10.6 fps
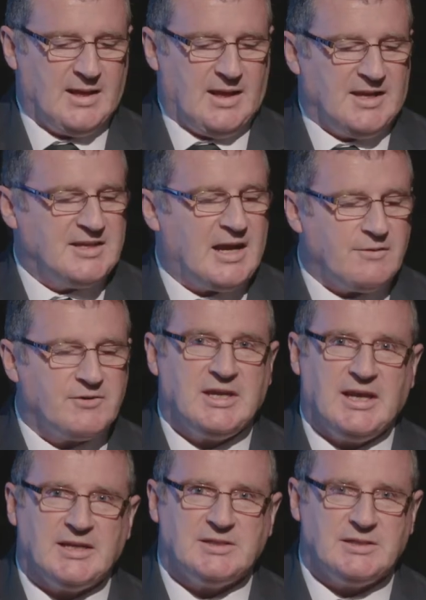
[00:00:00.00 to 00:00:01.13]
It
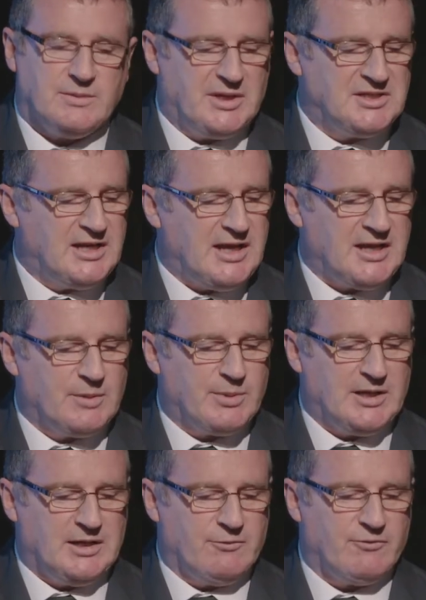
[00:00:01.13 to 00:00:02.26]
advocated maintaining a
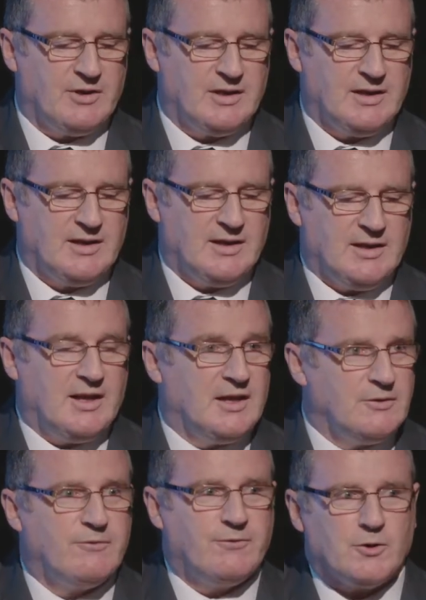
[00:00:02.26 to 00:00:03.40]
belief in
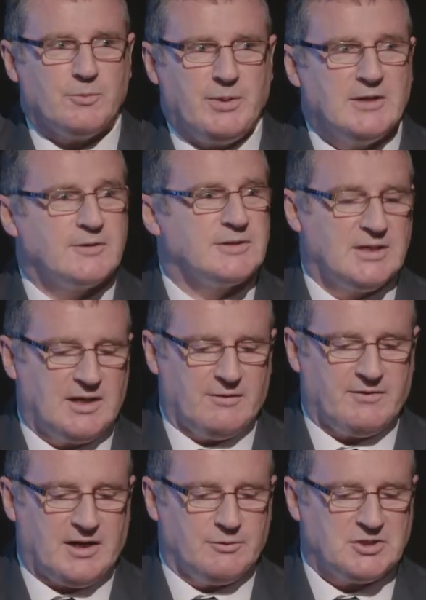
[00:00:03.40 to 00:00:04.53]
the 4 pillars of
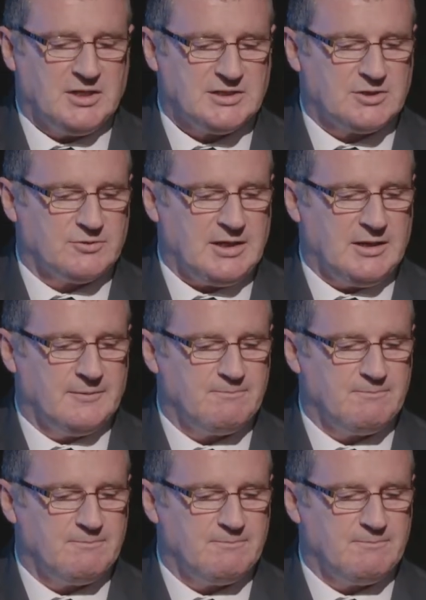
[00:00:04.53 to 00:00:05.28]
Irish history,